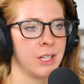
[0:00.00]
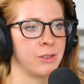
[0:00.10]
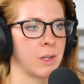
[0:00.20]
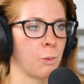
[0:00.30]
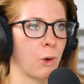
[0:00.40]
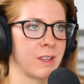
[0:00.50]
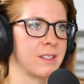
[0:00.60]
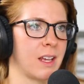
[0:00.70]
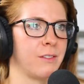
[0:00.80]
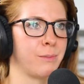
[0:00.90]
doing one
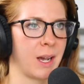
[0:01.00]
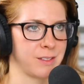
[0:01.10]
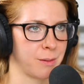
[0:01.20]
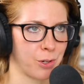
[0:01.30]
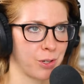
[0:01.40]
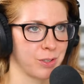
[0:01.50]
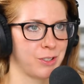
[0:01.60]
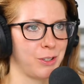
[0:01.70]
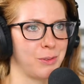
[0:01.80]
set of bicep curls.